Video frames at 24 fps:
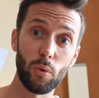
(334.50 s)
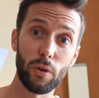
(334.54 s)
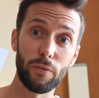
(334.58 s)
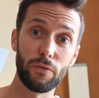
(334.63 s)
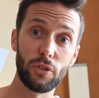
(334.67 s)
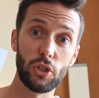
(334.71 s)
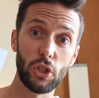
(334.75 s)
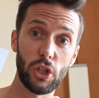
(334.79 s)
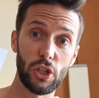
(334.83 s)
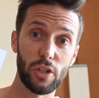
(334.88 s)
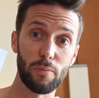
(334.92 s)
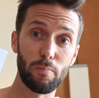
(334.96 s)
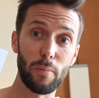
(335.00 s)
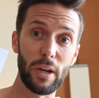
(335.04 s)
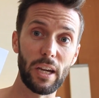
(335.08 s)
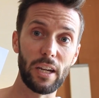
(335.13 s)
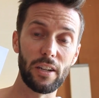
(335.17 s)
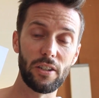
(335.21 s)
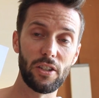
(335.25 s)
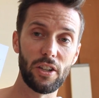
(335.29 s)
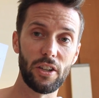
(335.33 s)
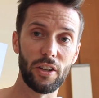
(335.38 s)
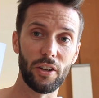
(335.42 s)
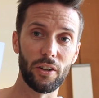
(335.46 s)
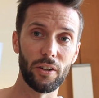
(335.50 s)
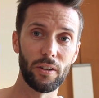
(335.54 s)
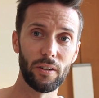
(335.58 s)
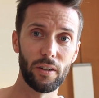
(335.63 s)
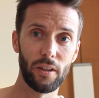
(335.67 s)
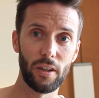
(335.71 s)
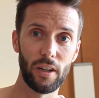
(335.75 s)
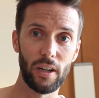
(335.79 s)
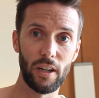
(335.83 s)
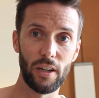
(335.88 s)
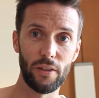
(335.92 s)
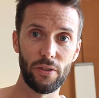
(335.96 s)
we've just made here.
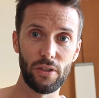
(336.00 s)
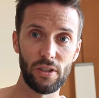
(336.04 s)
Uh,